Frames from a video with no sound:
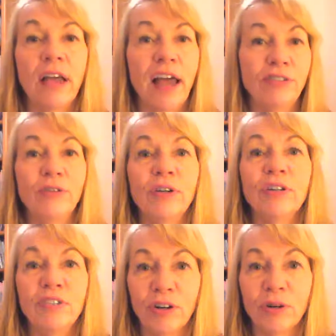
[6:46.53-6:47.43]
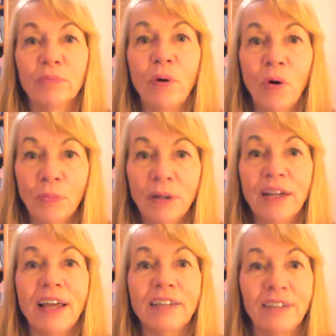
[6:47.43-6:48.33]
as you consider Bowman
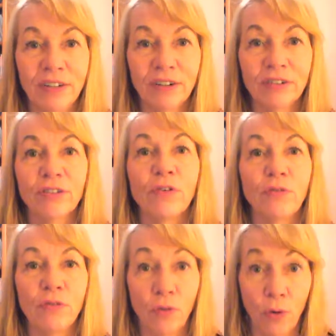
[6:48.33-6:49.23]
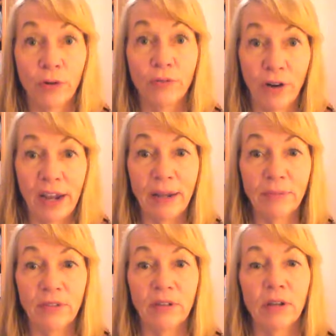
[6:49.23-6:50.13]
and Deal's 4
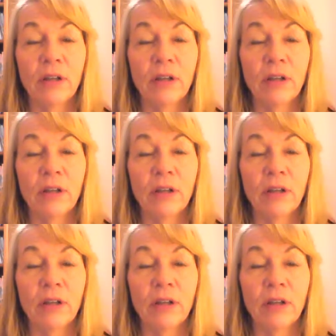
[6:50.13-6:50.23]
frames.